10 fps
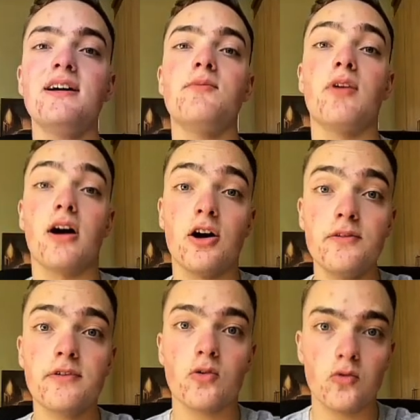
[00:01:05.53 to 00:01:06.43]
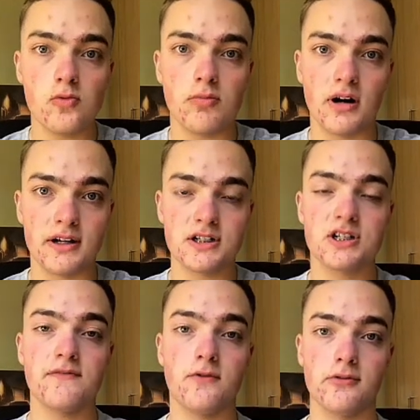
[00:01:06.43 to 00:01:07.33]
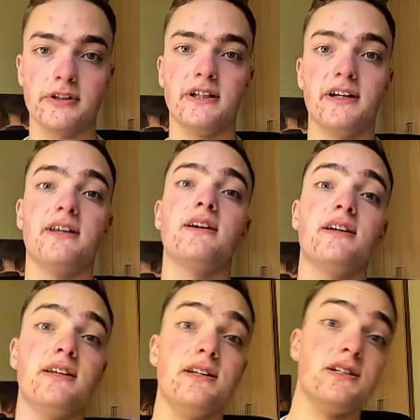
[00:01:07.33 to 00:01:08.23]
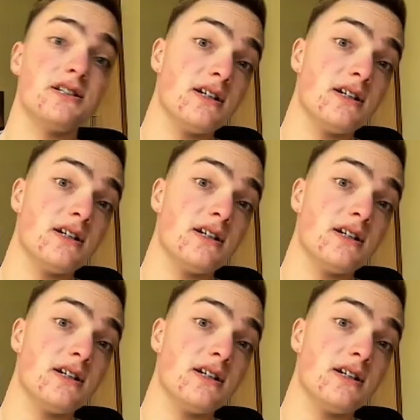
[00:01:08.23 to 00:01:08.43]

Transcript: My overall bias for the day is